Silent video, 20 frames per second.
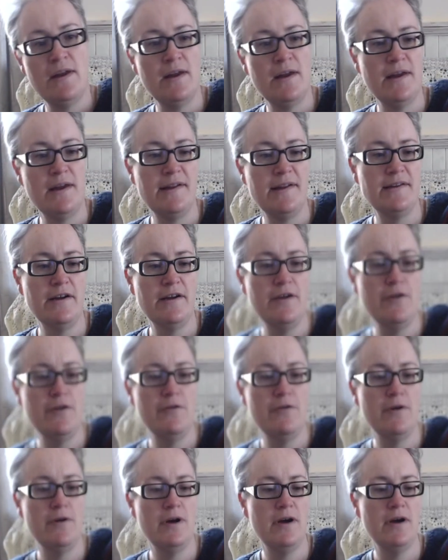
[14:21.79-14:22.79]
So
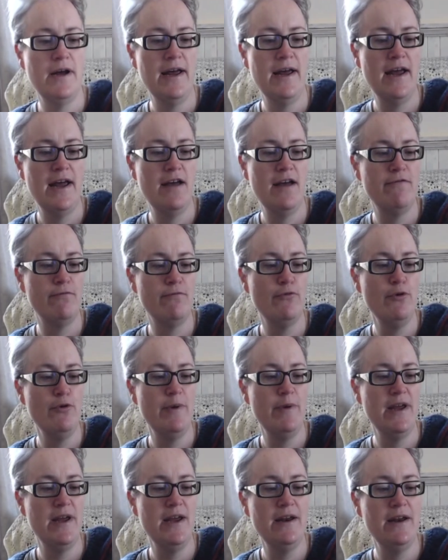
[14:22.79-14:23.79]
I have
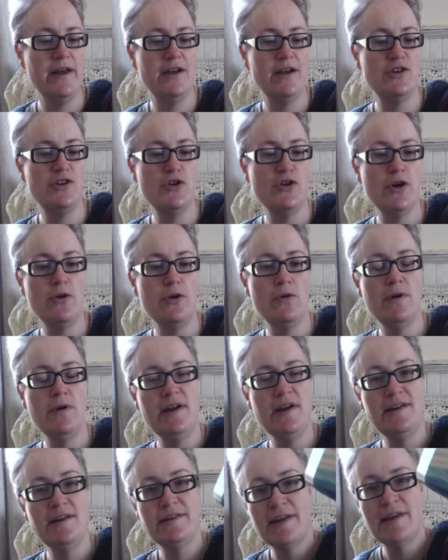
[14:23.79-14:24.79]
rubine and
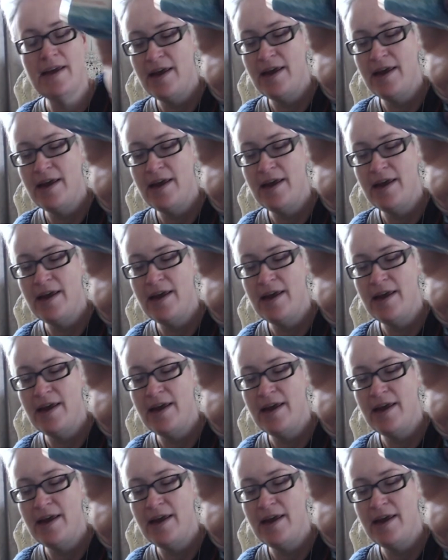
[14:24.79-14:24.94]
turquoise.